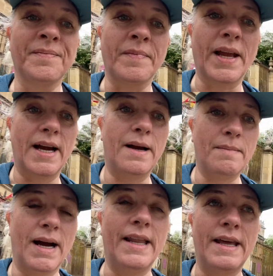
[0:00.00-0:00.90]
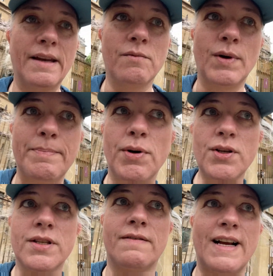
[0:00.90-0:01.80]
And then we
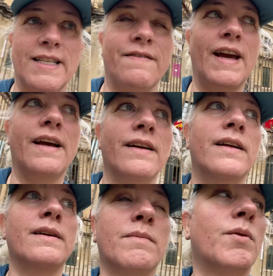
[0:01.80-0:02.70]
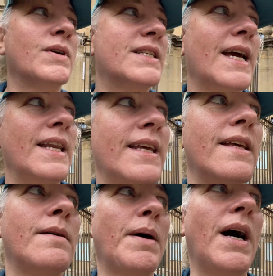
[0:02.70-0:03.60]
bus the rest of it. But we're staying in an
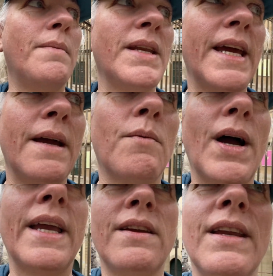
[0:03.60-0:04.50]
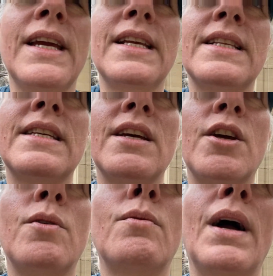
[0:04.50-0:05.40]
apartment here where you needed
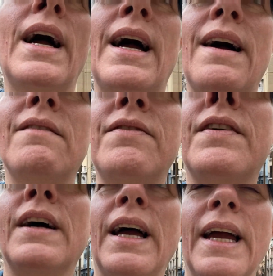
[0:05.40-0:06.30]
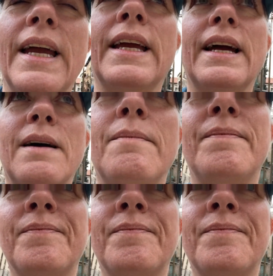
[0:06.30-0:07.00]
to have a